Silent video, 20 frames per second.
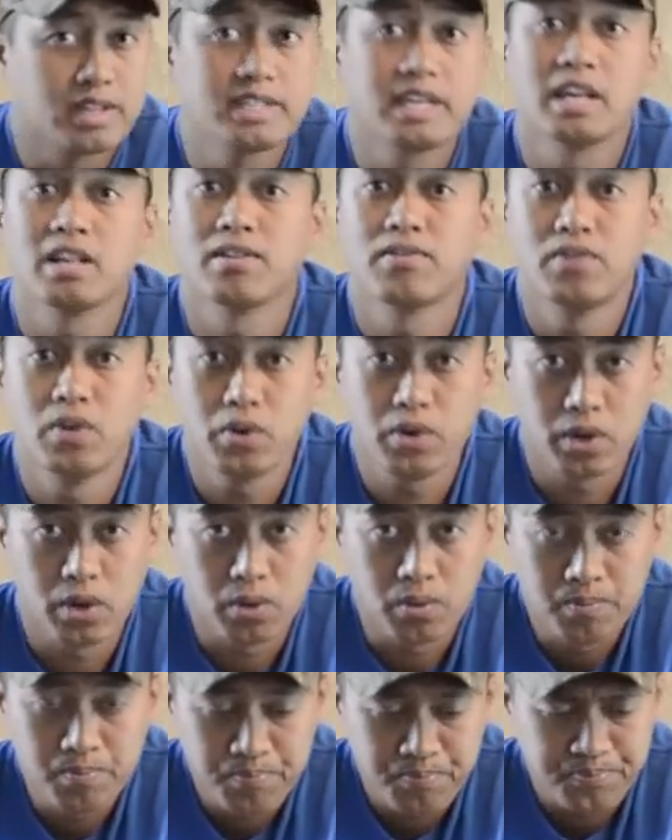
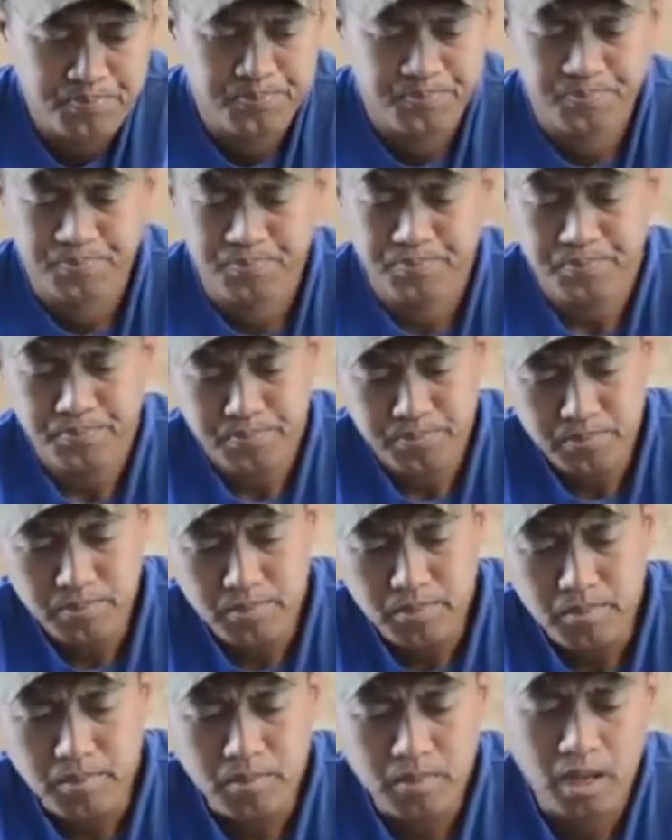telephoto.
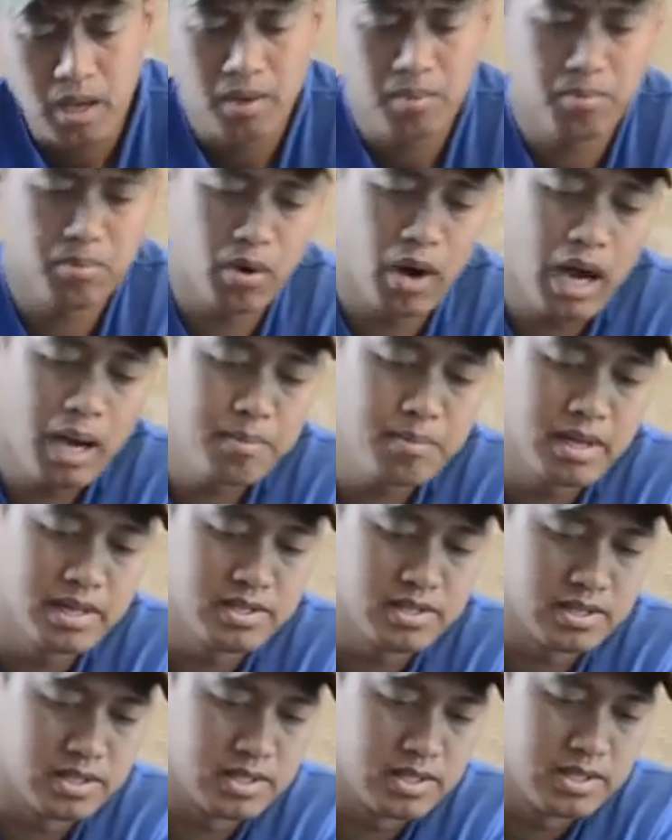Prime
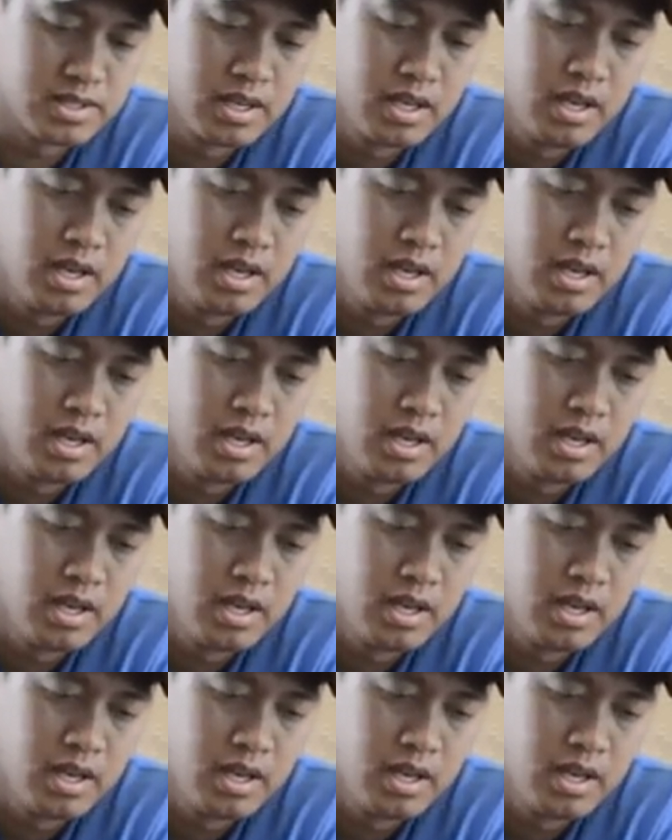lenses